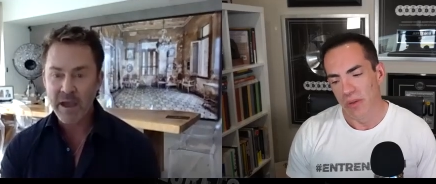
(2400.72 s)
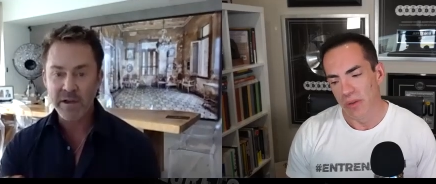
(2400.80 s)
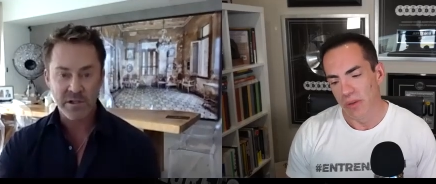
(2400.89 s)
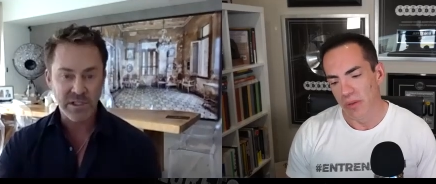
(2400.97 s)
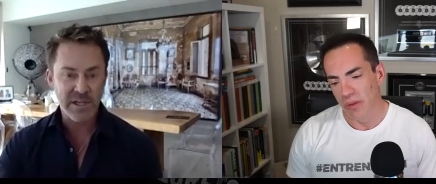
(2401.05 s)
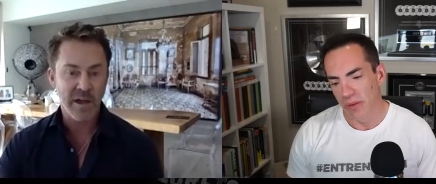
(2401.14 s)
Speaker 1: on
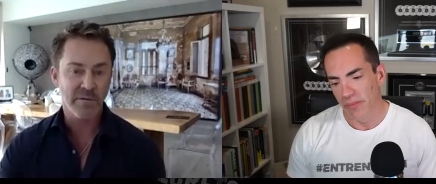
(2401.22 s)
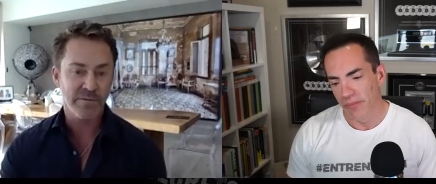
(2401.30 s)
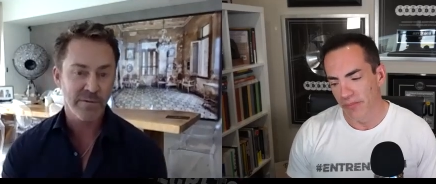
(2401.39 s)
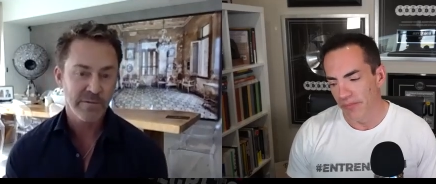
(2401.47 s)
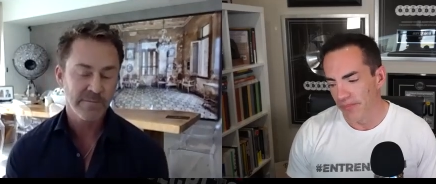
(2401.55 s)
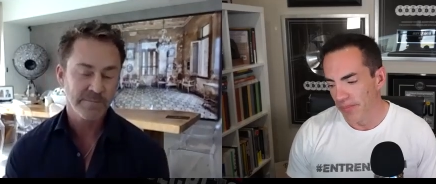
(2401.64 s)
yourself.
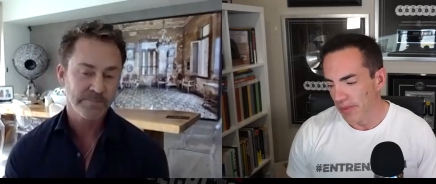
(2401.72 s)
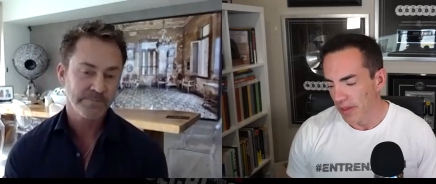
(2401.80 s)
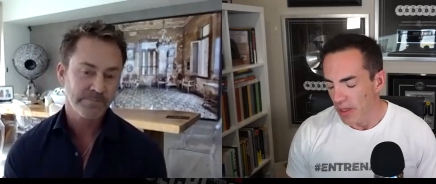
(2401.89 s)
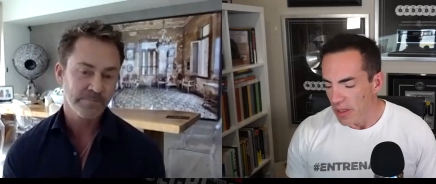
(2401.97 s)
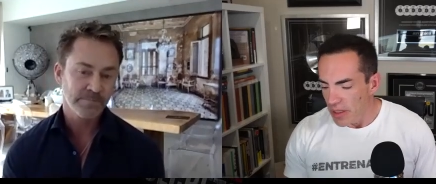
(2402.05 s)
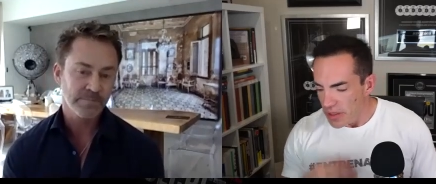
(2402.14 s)

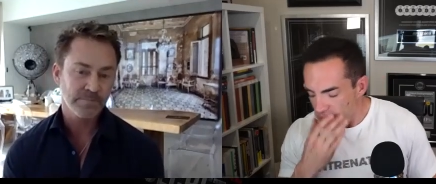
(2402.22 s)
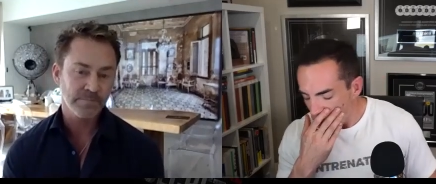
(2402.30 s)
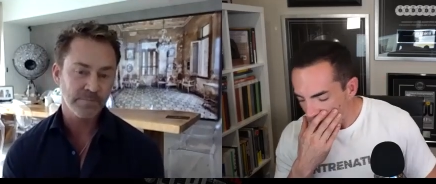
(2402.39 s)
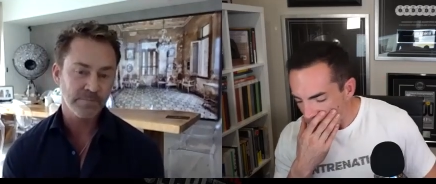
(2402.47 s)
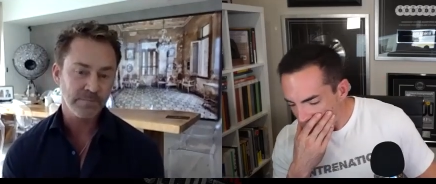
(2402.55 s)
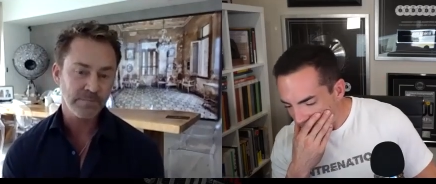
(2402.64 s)
Speaker 2: So
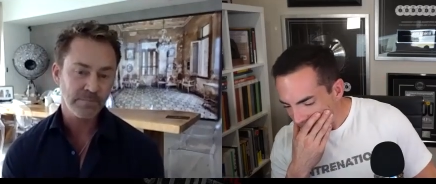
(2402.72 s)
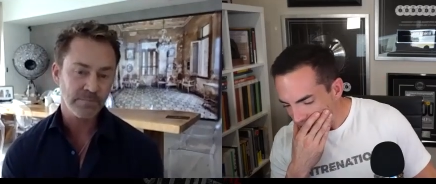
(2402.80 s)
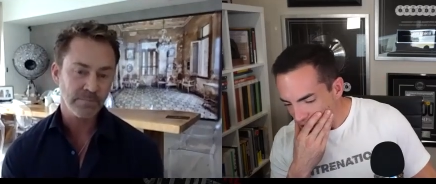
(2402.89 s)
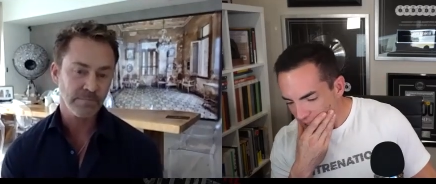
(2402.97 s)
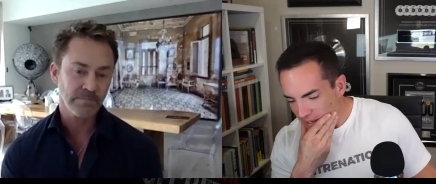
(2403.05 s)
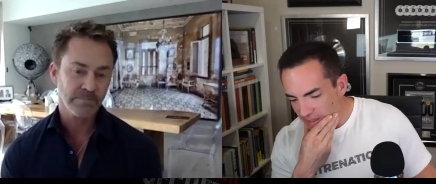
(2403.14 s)
you
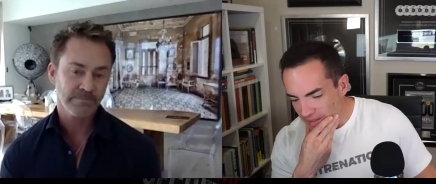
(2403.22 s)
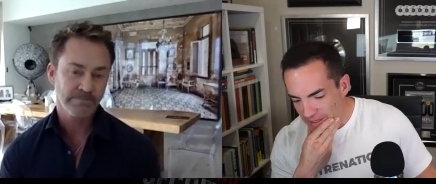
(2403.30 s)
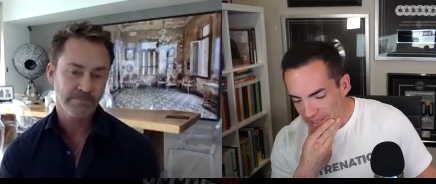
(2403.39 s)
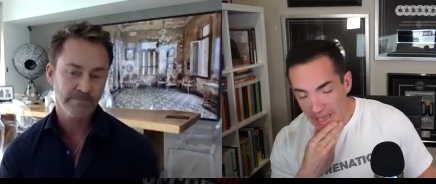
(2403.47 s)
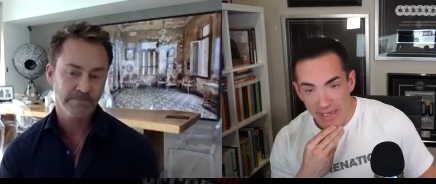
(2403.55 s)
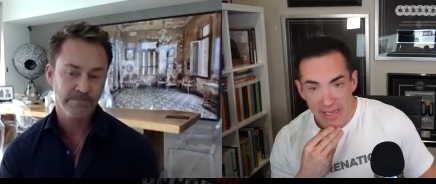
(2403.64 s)
mentioned,
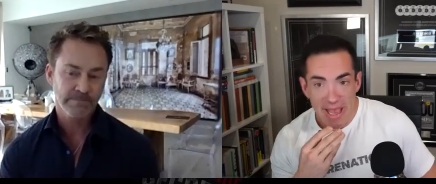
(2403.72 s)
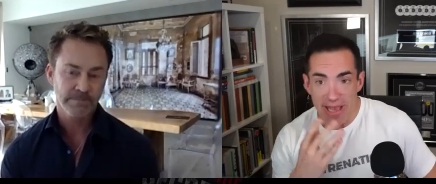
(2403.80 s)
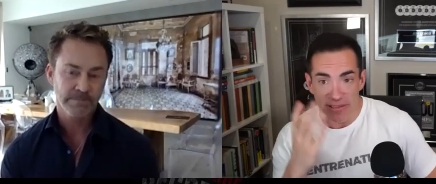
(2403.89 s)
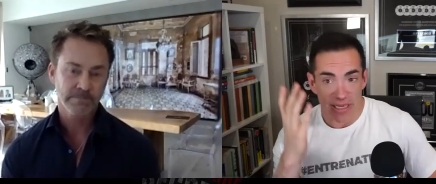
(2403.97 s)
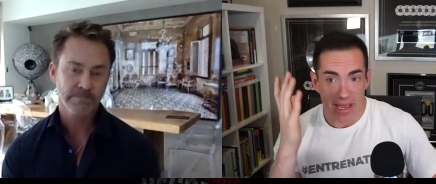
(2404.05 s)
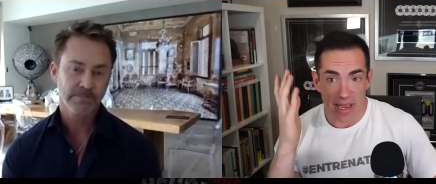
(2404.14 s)
and
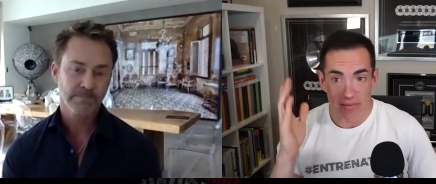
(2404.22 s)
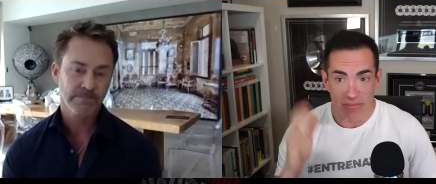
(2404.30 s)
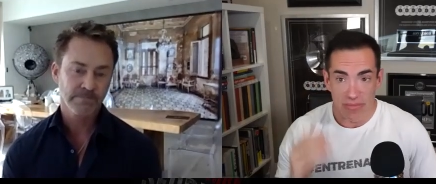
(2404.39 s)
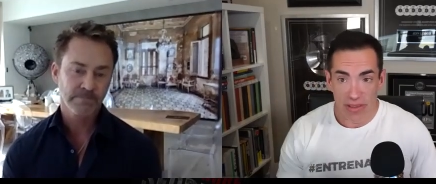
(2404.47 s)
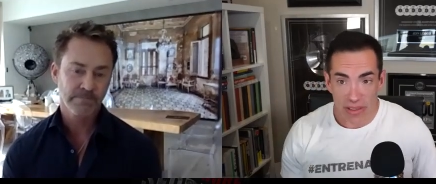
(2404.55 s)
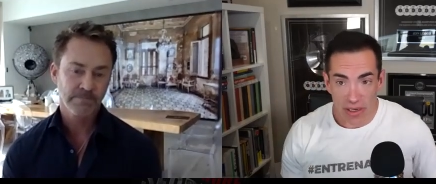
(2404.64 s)
yes, I, I,
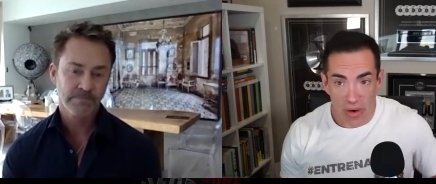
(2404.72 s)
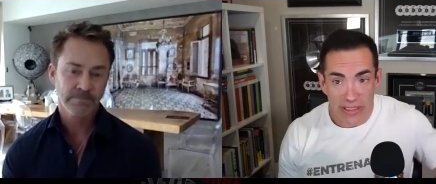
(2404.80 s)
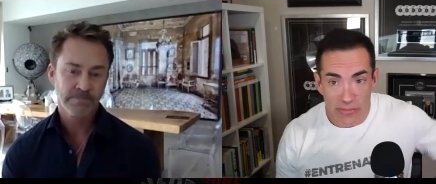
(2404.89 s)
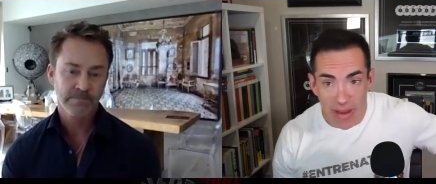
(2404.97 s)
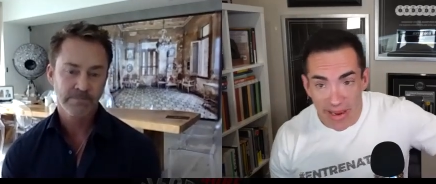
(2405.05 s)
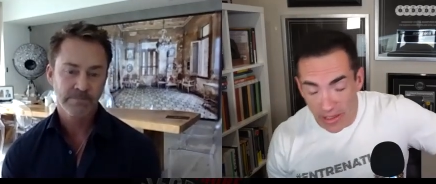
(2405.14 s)
you know, as
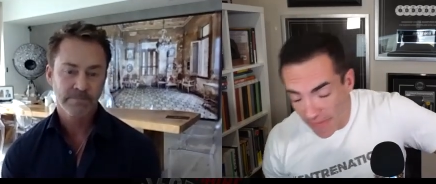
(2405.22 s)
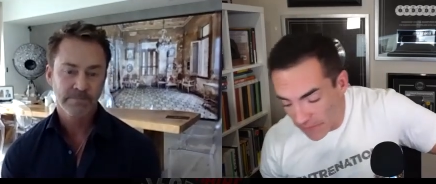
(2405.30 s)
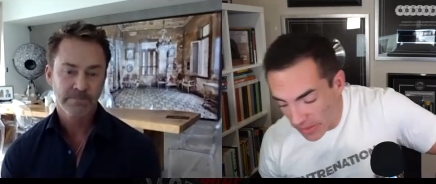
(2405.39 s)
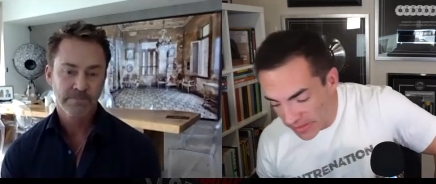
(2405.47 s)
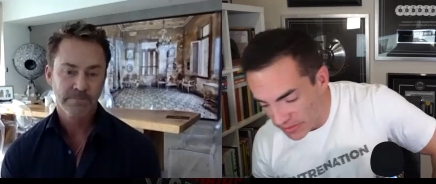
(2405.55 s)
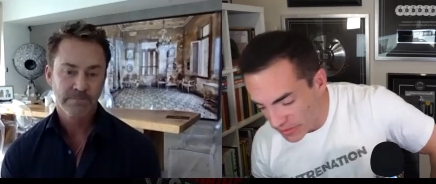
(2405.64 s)
my
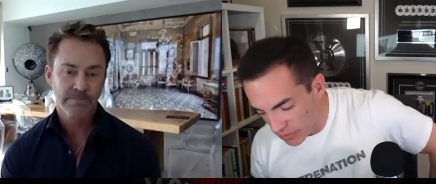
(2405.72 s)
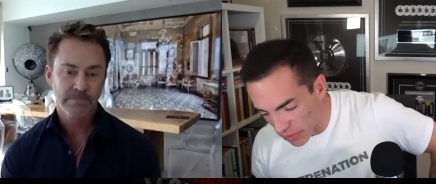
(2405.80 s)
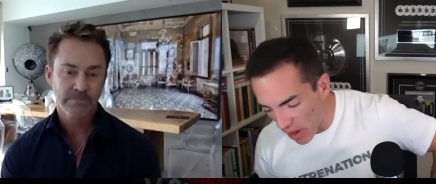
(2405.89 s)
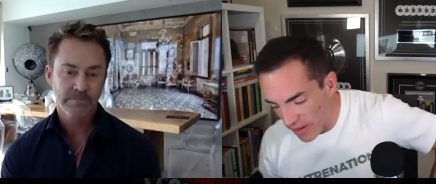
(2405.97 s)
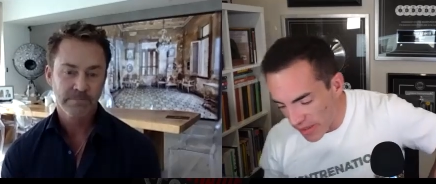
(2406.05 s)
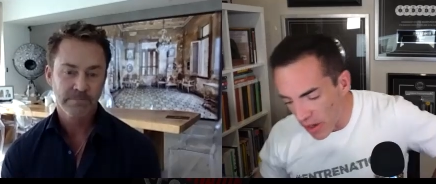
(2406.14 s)
company's
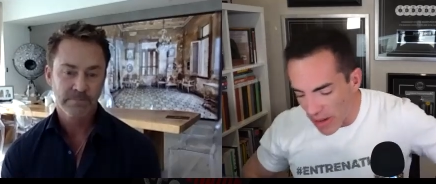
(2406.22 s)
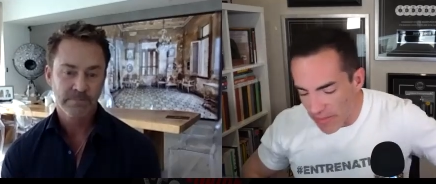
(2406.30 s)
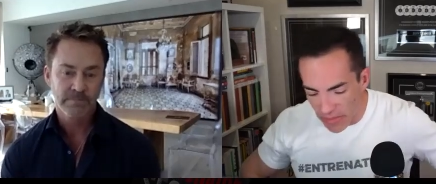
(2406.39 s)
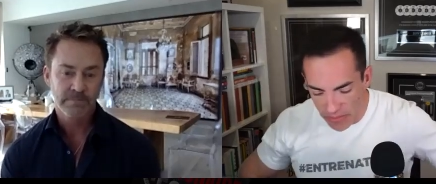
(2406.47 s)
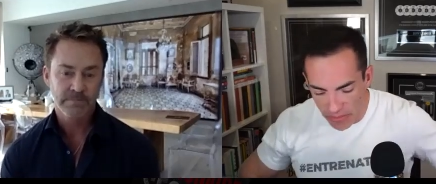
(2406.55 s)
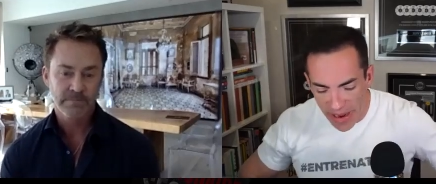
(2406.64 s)
grow, you know, I,
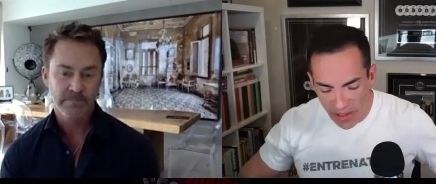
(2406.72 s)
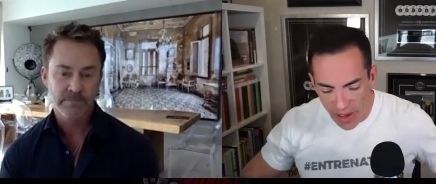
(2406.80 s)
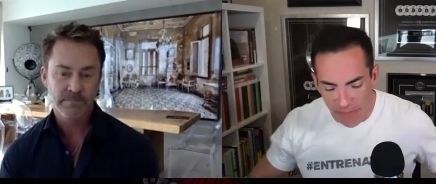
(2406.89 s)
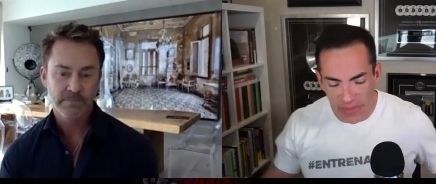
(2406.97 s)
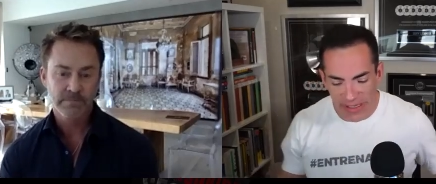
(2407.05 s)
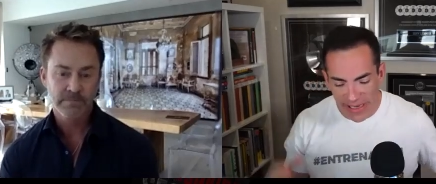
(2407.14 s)
my
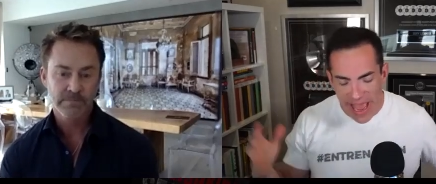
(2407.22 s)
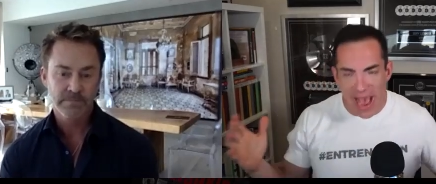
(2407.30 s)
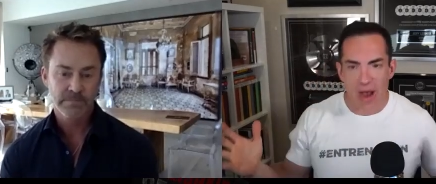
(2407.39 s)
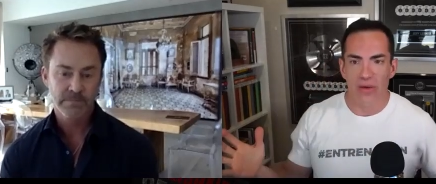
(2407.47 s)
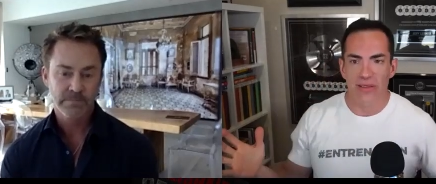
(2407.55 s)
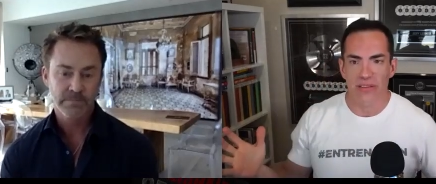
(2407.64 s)
company
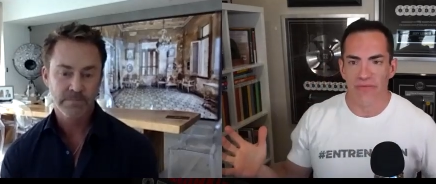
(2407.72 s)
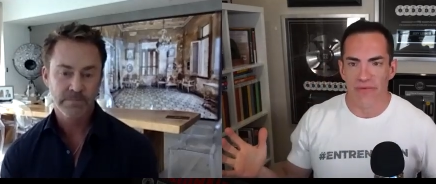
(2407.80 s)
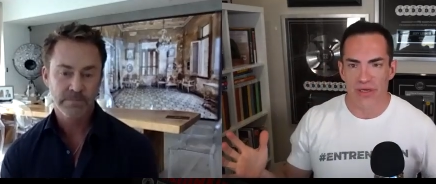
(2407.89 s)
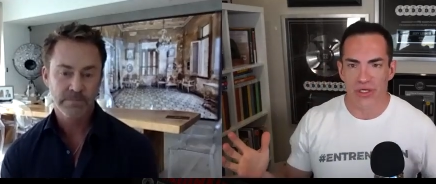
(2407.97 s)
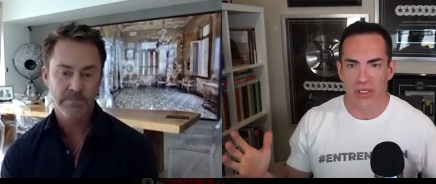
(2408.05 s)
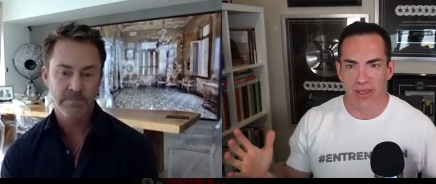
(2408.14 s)
now is
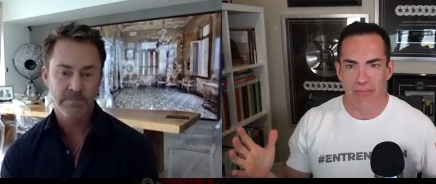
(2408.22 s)
officially